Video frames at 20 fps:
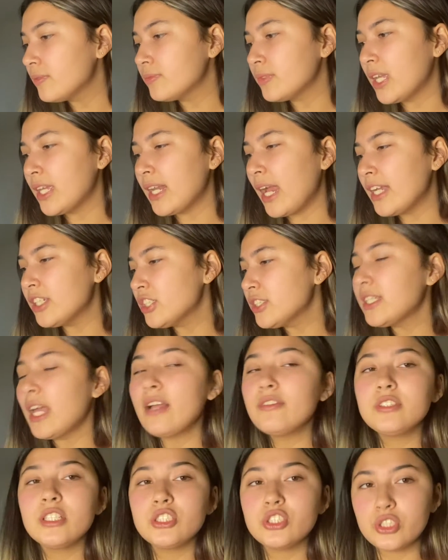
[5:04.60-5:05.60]
And I just
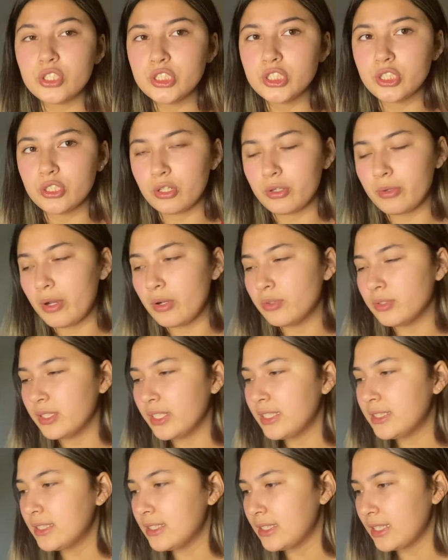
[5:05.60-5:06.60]
had to choose a quote.
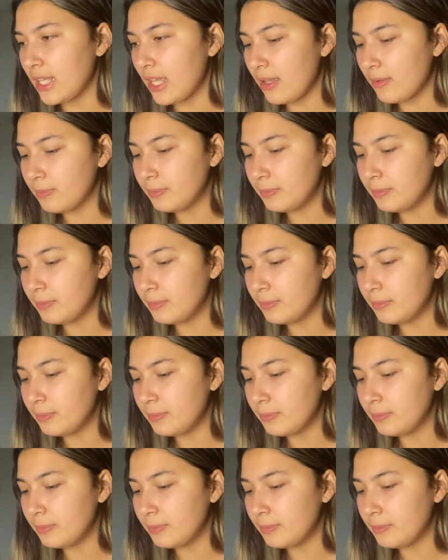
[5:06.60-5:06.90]
Let's see.